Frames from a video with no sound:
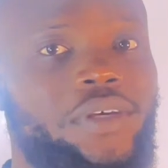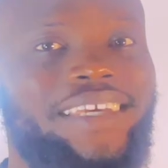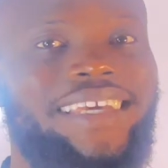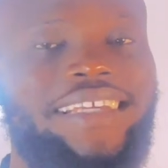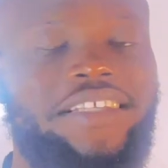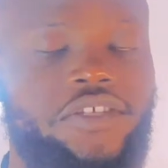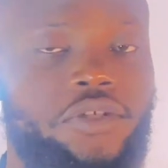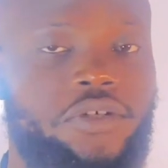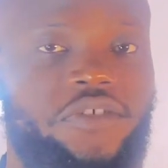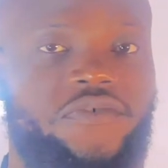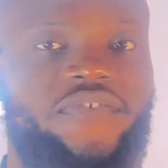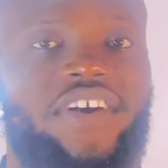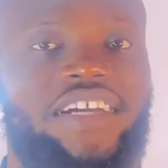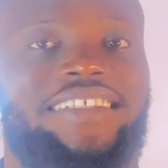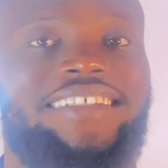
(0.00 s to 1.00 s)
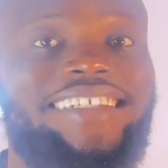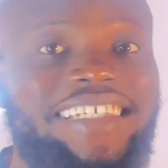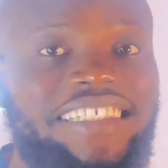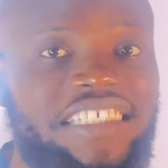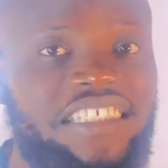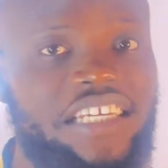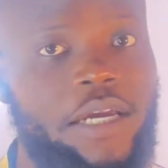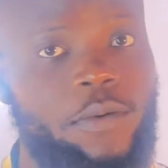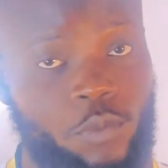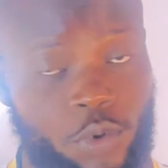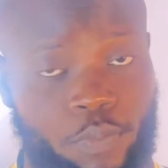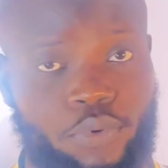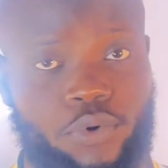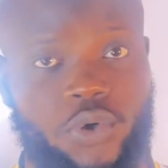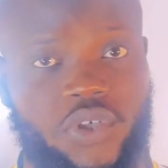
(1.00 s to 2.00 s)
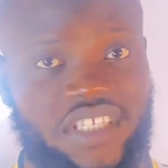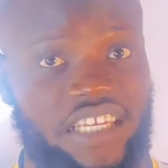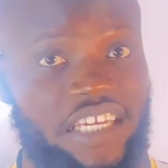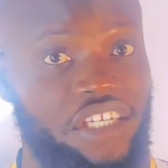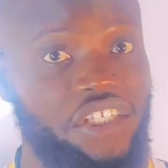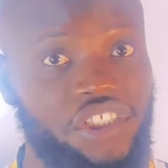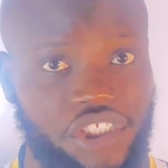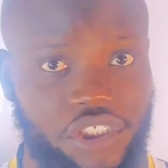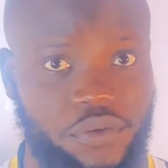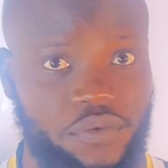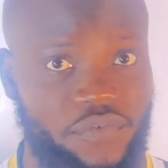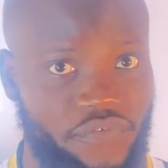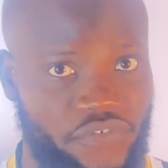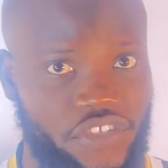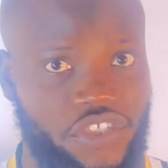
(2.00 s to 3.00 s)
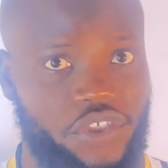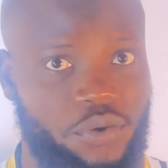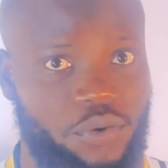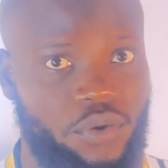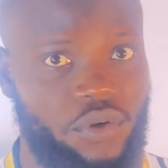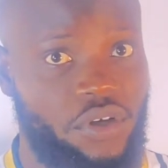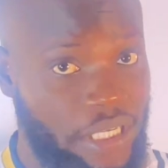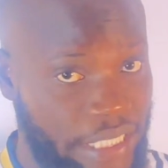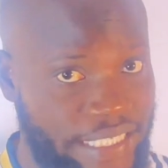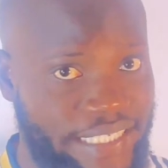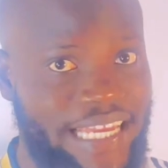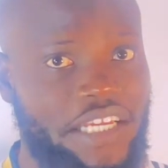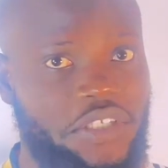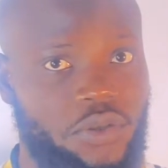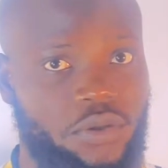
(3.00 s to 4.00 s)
get notified each time we post a new video. Is that